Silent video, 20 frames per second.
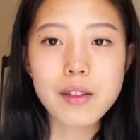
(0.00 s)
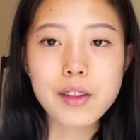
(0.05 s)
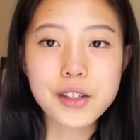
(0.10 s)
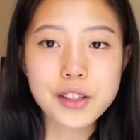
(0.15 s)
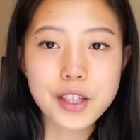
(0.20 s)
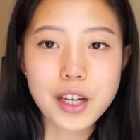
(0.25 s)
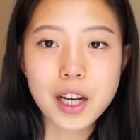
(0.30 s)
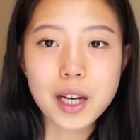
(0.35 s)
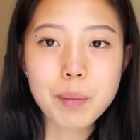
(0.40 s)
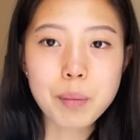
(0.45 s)
The
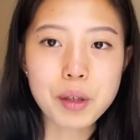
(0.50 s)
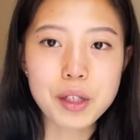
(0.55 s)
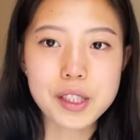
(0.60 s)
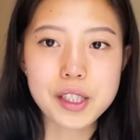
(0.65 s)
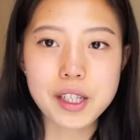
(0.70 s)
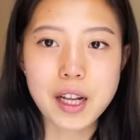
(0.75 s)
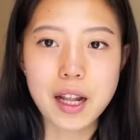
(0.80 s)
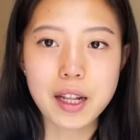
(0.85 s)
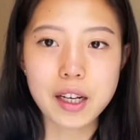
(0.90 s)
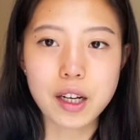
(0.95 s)
second
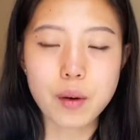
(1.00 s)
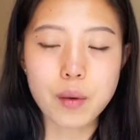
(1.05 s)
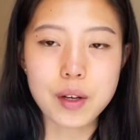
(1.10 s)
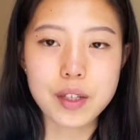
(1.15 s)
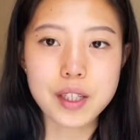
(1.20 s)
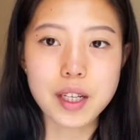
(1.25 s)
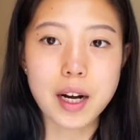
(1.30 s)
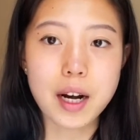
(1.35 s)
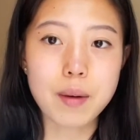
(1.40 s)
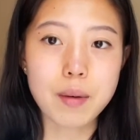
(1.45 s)
personality quiz
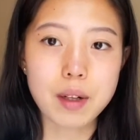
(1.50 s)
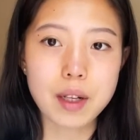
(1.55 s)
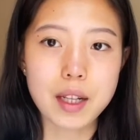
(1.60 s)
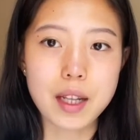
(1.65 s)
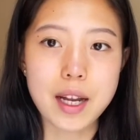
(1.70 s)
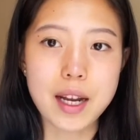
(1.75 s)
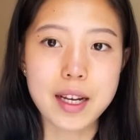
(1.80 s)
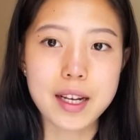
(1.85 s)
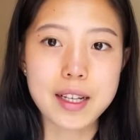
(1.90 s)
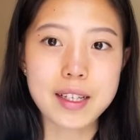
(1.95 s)
that I really
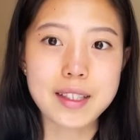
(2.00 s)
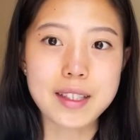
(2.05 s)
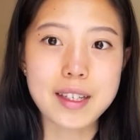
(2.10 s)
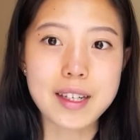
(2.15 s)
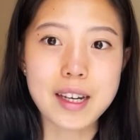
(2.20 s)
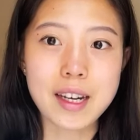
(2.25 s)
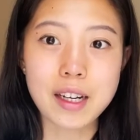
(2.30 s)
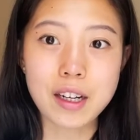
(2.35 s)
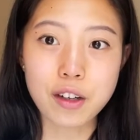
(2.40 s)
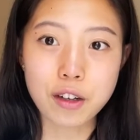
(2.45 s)
like is the
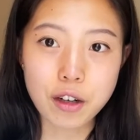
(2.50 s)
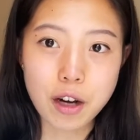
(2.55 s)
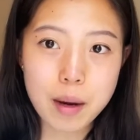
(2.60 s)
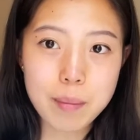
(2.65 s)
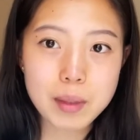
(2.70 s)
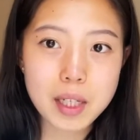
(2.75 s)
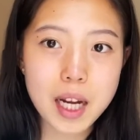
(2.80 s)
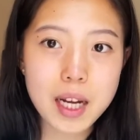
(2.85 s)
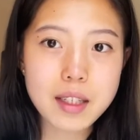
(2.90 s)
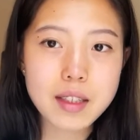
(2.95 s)

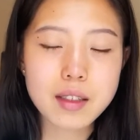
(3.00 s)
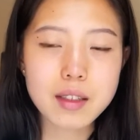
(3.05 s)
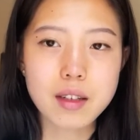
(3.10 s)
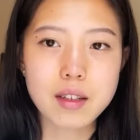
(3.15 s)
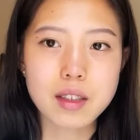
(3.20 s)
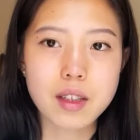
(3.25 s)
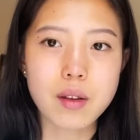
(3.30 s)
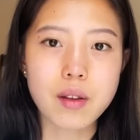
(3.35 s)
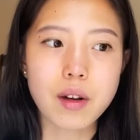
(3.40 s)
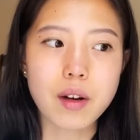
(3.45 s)
Enneagram test.
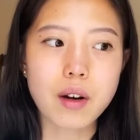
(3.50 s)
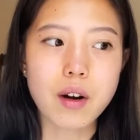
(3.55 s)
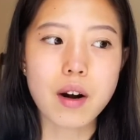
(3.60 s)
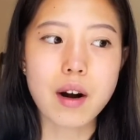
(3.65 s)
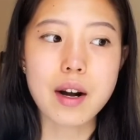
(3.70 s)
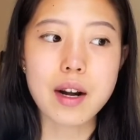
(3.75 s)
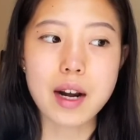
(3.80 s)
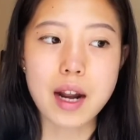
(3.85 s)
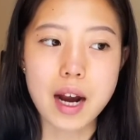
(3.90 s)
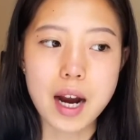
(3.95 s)
So there are
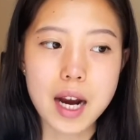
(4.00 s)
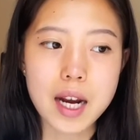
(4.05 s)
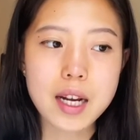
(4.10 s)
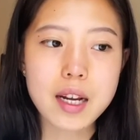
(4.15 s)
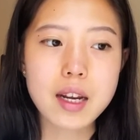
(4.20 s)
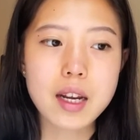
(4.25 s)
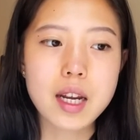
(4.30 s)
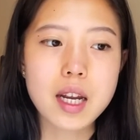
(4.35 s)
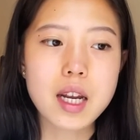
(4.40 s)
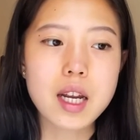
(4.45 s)
nine
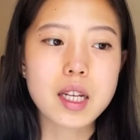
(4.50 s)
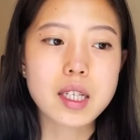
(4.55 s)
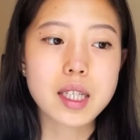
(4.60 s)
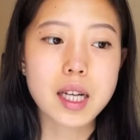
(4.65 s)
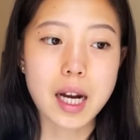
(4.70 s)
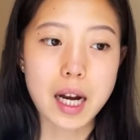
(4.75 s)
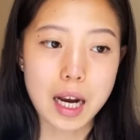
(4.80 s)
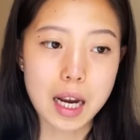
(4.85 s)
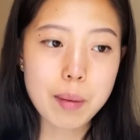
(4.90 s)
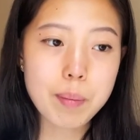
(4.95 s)

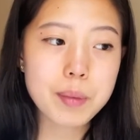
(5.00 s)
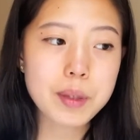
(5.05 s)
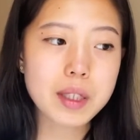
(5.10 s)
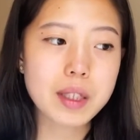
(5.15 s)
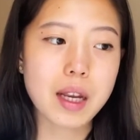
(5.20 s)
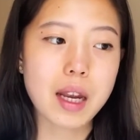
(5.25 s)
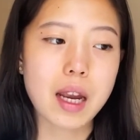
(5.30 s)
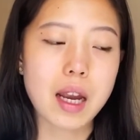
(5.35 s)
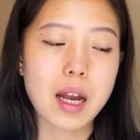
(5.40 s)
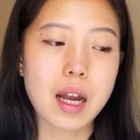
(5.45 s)
types
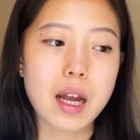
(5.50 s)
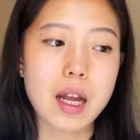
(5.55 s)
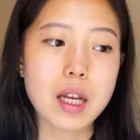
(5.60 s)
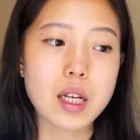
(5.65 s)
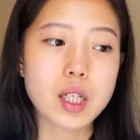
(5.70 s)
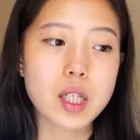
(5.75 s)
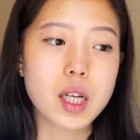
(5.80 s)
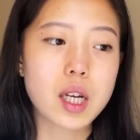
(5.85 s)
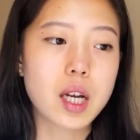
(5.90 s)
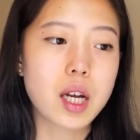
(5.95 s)

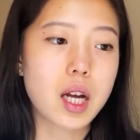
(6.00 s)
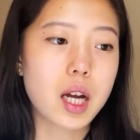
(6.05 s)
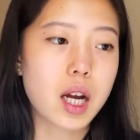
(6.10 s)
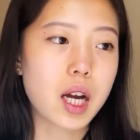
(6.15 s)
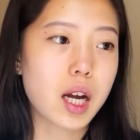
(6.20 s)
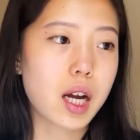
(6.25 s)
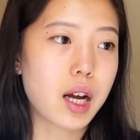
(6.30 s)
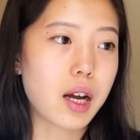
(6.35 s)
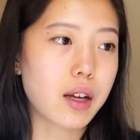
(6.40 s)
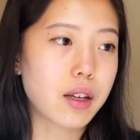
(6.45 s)
and
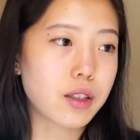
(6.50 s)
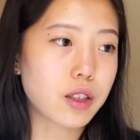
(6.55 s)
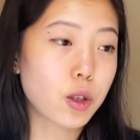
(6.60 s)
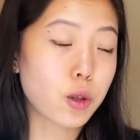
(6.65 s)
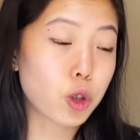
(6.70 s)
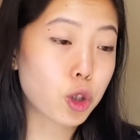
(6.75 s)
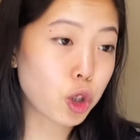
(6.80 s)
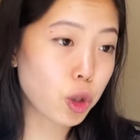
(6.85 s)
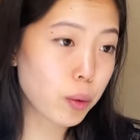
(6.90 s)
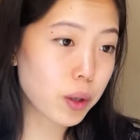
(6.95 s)
uh, so
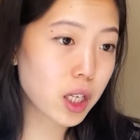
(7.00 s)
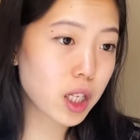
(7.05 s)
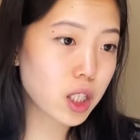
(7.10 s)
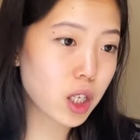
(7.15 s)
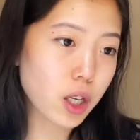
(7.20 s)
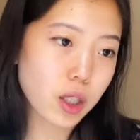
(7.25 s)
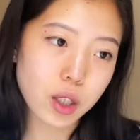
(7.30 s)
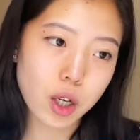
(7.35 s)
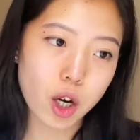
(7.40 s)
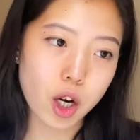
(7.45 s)

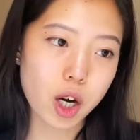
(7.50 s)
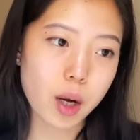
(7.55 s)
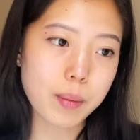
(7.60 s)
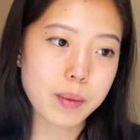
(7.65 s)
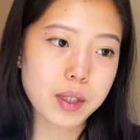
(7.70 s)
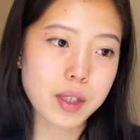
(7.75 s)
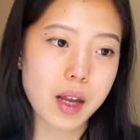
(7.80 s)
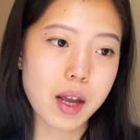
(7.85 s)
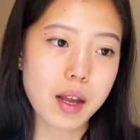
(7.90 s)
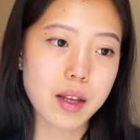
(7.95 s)
Truity.com
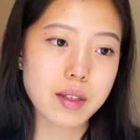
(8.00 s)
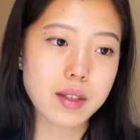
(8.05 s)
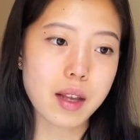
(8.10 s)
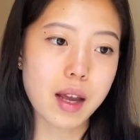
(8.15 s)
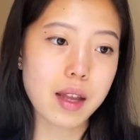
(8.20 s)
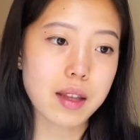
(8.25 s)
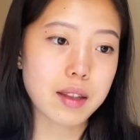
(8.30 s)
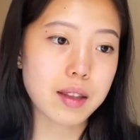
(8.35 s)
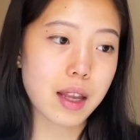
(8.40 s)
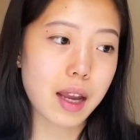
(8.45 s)
says
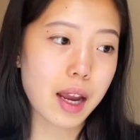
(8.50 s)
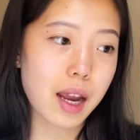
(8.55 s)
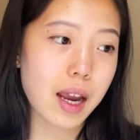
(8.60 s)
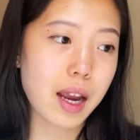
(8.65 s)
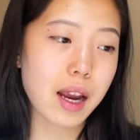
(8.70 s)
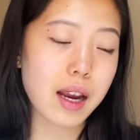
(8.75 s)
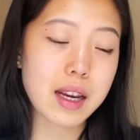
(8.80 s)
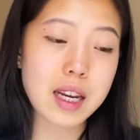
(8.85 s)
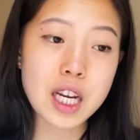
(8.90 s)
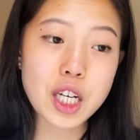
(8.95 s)
that
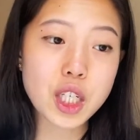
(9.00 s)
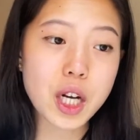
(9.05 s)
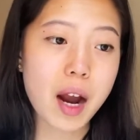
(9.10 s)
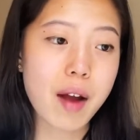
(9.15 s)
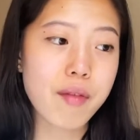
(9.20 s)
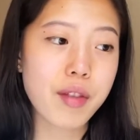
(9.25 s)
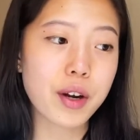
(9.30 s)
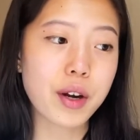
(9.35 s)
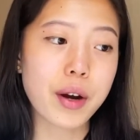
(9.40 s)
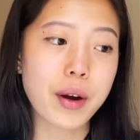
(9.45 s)
they each
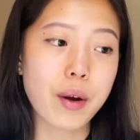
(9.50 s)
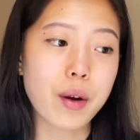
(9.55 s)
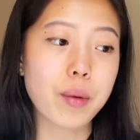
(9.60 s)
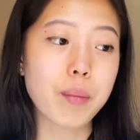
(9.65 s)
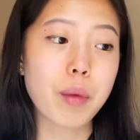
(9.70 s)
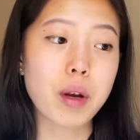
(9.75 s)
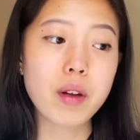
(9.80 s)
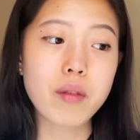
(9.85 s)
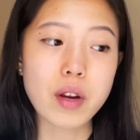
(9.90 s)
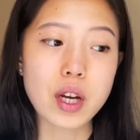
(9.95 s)
have their own
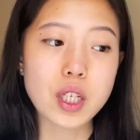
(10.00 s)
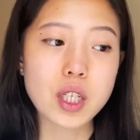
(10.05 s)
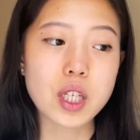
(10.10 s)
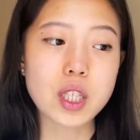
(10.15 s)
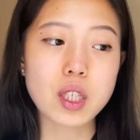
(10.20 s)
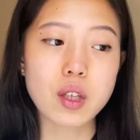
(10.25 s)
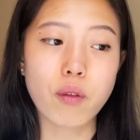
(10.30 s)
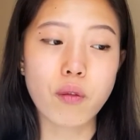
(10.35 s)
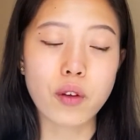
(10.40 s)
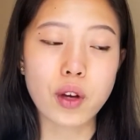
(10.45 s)

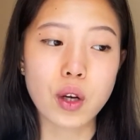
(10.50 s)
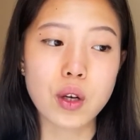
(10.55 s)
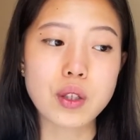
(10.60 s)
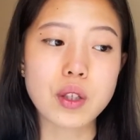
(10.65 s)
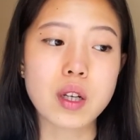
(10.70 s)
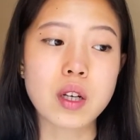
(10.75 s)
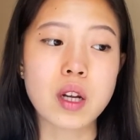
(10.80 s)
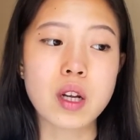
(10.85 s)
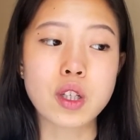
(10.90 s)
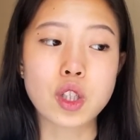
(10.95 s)
motivations, fears,
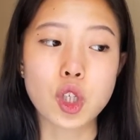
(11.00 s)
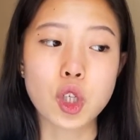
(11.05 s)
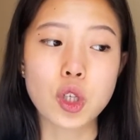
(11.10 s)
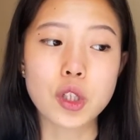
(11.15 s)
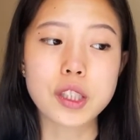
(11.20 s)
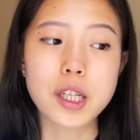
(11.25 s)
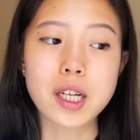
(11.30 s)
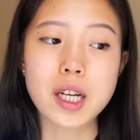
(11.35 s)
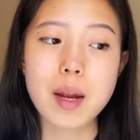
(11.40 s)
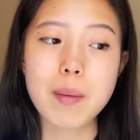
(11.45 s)
and internal
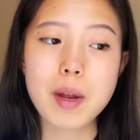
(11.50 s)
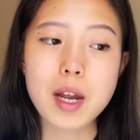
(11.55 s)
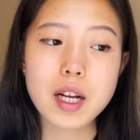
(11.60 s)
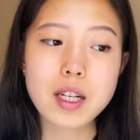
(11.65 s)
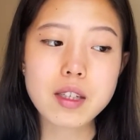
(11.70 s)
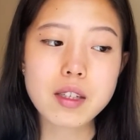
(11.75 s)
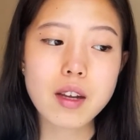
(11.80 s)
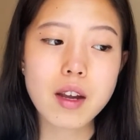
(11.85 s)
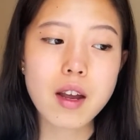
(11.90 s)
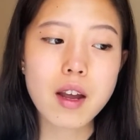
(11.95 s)
dynamics.